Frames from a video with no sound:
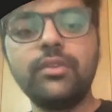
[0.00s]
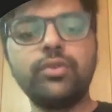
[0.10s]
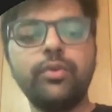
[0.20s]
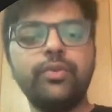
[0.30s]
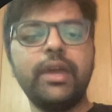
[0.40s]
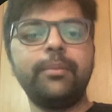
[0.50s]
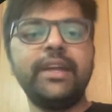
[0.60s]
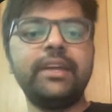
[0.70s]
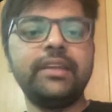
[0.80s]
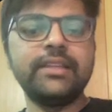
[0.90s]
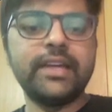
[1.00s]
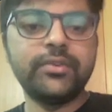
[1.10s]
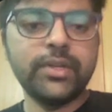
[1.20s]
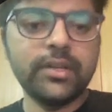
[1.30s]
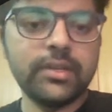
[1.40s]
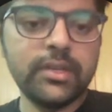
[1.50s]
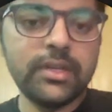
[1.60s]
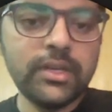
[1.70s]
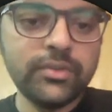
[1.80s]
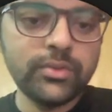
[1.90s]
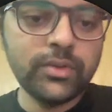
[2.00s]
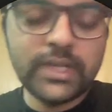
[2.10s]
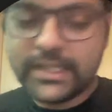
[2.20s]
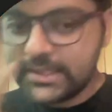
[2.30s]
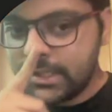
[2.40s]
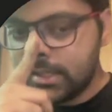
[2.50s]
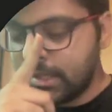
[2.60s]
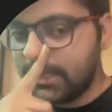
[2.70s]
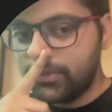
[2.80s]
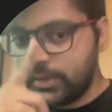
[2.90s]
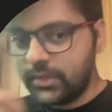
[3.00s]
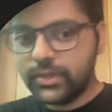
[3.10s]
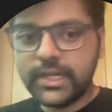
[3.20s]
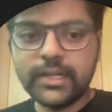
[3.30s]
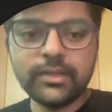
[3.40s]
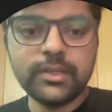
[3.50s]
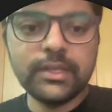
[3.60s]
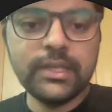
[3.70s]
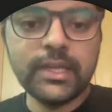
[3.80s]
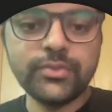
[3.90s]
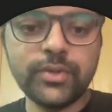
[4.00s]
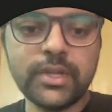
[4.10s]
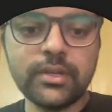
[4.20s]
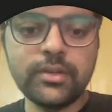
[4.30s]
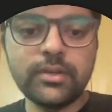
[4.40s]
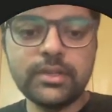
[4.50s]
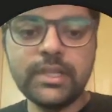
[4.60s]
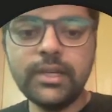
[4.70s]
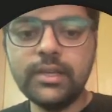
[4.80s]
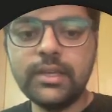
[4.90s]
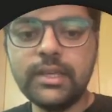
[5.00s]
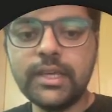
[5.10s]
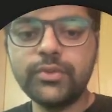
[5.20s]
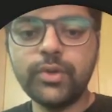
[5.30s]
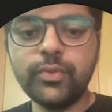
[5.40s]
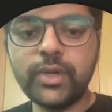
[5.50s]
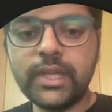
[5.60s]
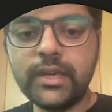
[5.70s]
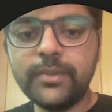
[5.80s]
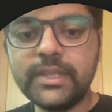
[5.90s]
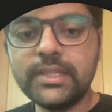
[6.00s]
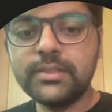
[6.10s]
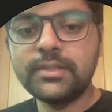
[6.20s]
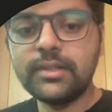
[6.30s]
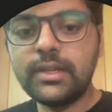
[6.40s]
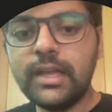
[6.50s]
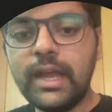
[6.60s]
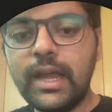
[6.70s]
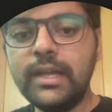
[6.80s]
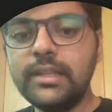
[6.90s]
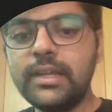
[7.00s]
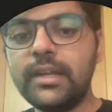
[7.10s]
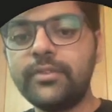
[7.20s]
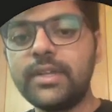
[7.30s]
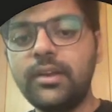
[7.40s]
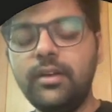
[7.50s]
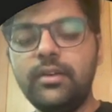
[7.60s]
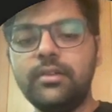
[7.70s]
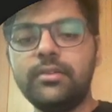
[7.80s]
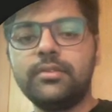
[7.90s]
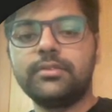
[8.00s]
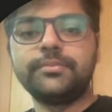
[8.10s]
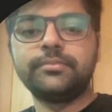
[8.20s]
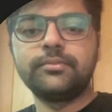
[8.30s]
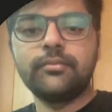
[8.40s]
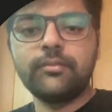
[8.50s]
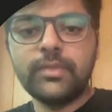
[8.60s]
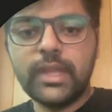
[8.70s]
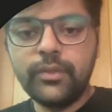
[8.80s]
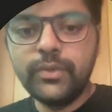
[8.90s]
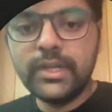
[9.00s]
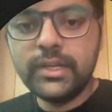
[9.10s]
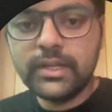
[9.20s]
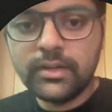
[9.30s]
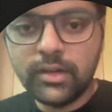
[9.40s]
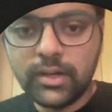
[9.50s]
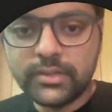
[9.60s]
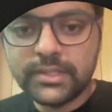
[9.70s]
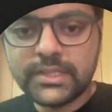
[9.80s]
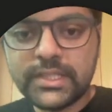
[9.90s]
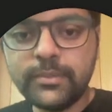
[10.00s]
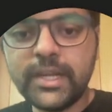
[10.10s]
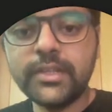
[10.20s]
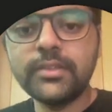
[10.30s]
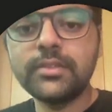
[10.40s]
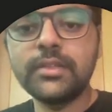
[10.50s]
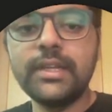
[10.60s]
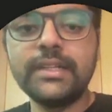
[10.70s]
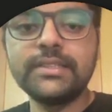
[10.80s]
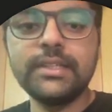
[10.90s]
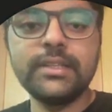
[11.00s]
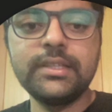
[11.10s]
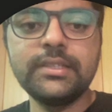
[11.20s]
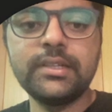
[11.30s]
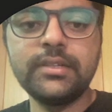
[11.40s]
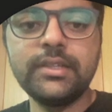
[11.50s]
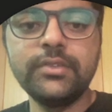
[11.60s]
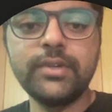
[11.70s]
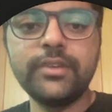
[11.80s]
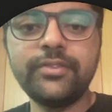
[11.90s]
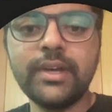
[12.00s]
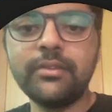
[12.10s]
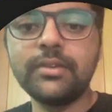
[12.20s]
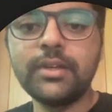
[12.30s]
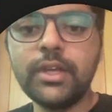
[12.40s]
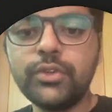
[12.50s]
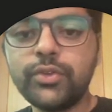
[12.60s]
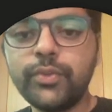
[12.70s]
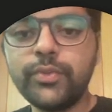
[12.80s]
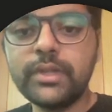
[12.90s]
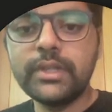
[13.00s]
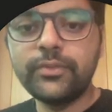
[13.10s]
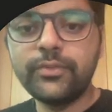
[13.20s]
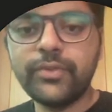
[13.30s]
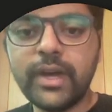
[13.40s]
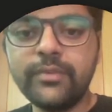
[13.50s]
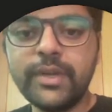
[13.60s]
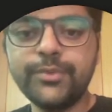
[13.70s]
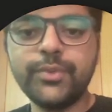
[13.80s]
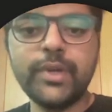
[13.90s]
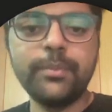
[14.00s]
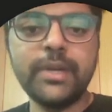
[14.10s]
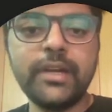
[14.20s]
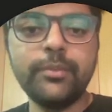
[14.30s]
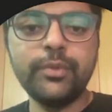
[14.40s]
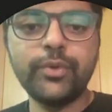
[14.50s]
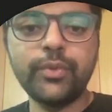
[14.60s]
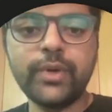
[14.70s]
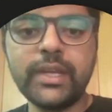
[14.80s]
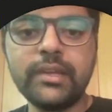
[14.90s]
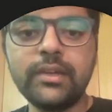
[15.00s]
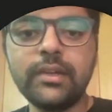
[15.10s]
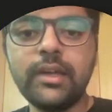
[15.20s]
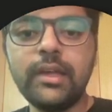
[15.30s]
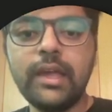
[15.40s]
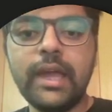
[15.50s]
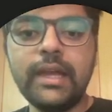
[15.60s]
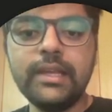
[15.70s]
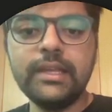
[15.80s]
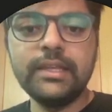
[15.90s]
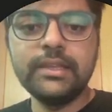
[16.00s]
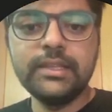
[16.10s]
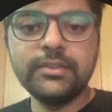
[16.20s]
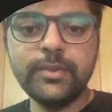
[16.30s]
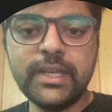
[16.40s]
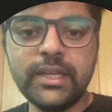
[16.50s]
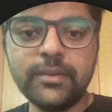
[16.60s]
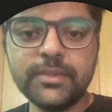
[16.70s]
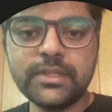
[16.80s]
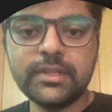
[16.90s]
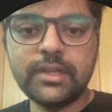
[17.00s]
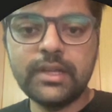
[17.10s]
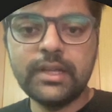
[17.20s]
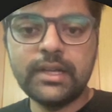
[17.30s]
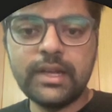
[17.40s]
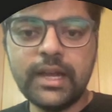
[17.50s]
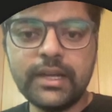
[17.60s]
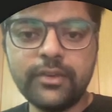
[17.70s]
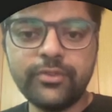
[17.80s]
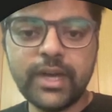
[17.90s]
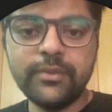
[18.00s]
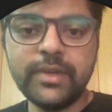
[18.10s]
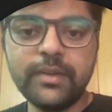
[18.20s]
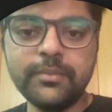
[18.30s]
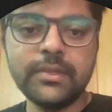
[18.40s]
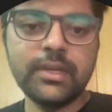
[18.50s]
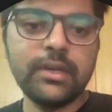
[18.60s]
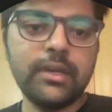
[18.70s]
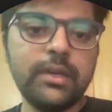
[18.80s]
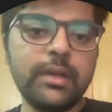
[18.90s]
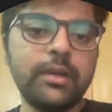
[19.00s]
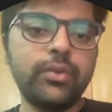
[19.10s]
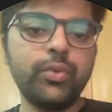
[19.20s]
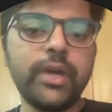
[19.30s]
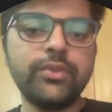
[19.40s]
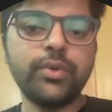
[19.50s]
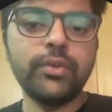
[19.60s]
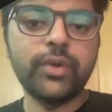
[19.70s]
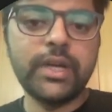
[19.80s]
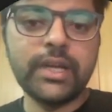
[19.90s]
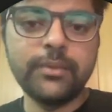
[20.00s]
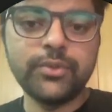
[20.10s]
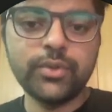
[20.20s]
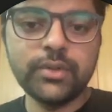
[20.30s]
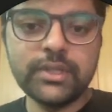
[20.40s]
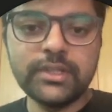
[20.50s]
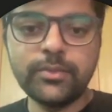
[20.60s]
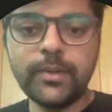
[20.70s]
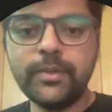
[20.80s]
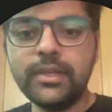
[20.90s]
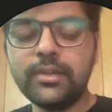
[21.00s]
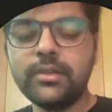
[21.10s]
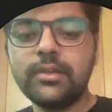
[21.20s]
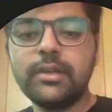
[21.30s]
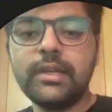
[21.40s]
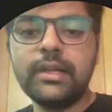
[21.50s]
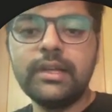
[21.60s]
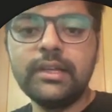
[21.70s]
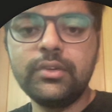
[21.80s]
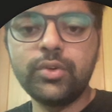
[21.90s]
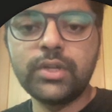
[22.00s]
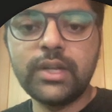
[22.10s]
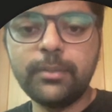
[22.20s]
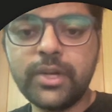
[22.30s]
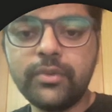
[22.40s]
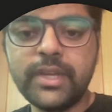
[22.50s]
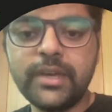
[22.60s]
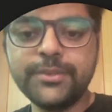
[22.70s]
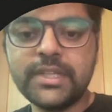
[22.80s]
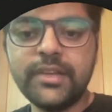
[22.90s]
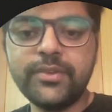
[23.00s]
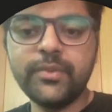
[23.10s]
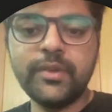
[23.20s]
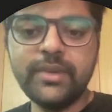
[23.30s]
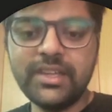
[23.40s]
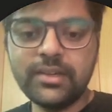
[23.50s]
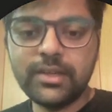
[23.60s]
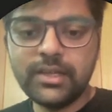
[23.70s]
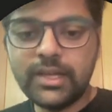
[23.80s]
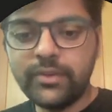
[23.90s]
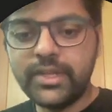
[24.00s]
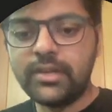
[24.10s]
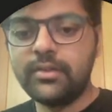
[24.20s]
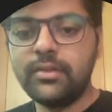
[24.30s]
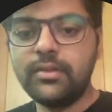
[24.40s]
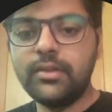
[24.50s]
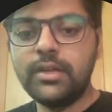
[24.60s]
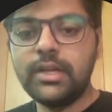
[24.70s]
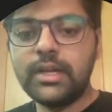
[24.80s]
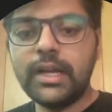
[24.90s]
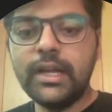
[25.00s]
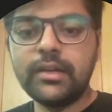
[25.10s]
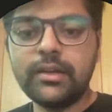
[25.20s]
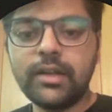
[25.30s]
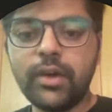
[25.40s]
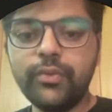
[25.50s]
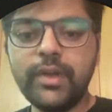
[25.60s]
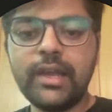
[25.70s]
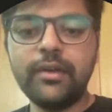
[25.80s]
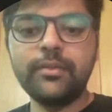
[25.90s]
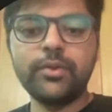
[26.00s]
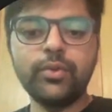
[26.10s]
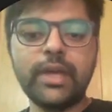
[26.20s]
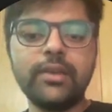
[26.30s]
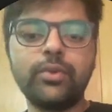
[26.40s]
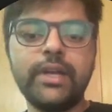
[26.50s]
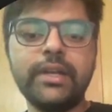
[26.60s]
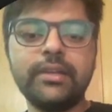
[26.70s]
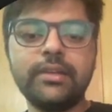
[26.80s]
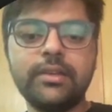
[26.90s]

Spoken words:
So we have maintained that one. So let's say that we know that he has won, then he has won one game in this, and then after we'll 16 minus, let's say these were 5. So 5 games were played before one, and in these many games, right, in 5 games 2 has won one time, so this will be total number of games left will be 11, right? Now we'll have to calculate,